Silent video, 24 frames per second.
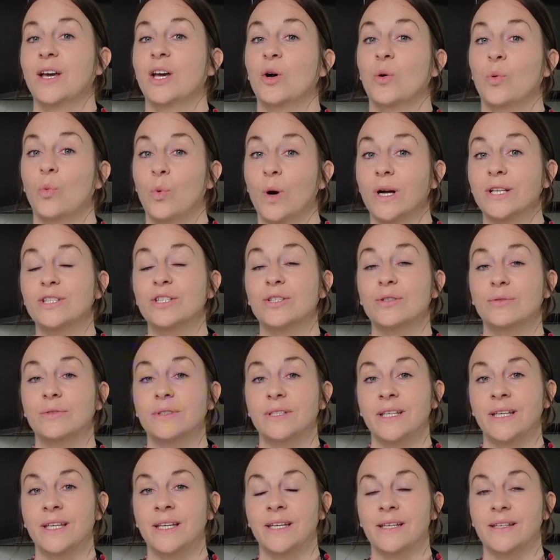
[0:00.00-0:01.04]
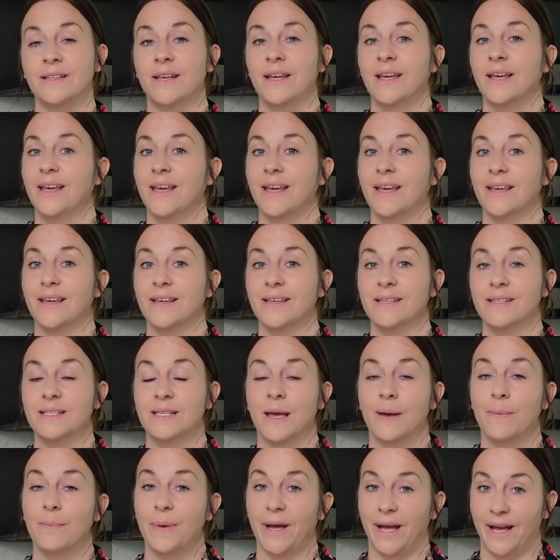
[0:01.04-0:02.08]
What you'll need
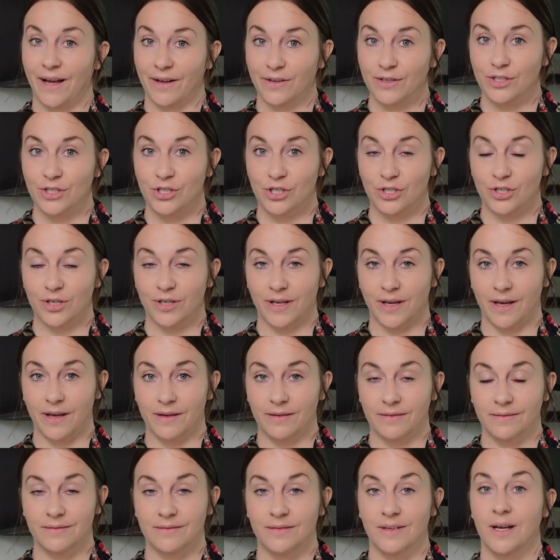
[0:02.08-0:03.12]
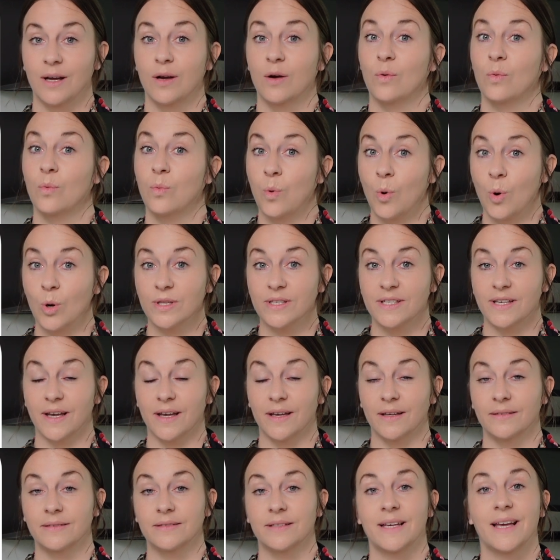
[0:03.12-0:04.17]
is powdered sugar,
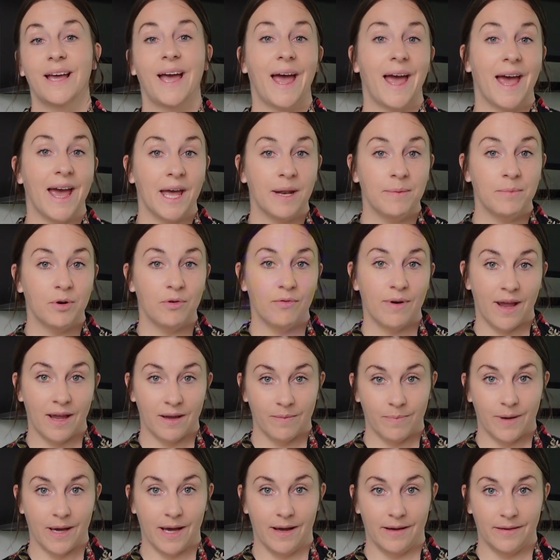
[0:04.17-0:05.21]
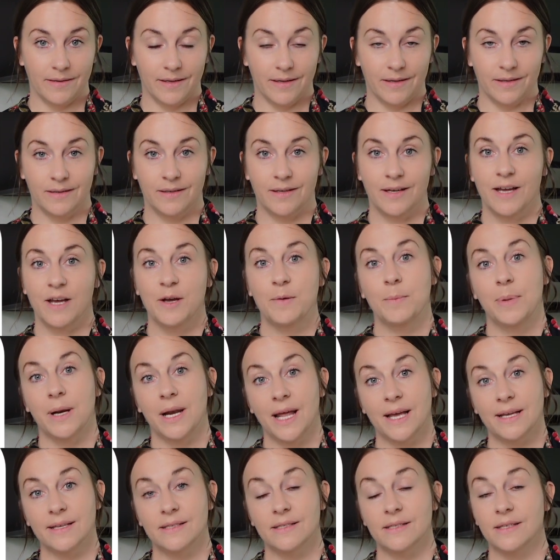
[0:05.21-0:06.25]
water, and meringue powder,
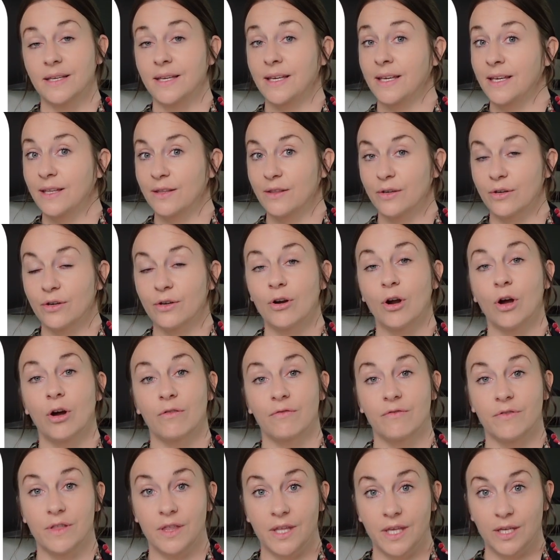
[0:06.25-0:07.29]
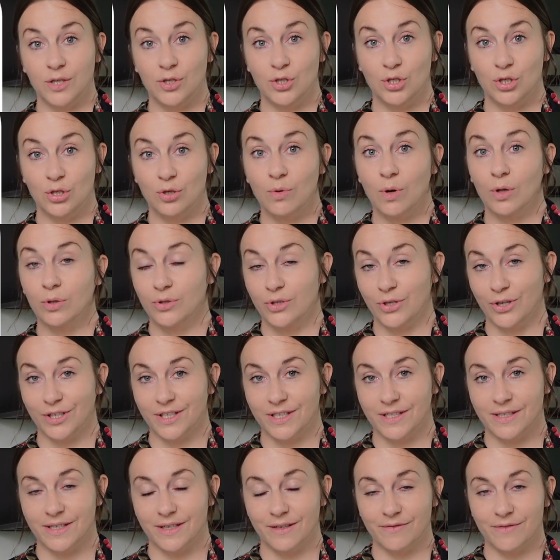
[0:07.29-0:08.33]
plus either of these two
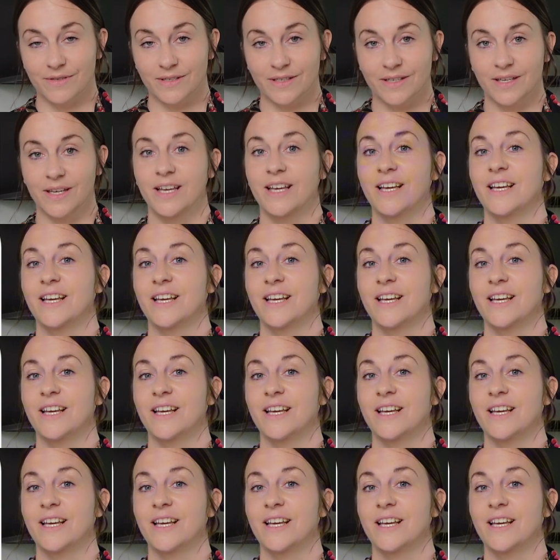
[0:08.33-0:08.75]
alternatives.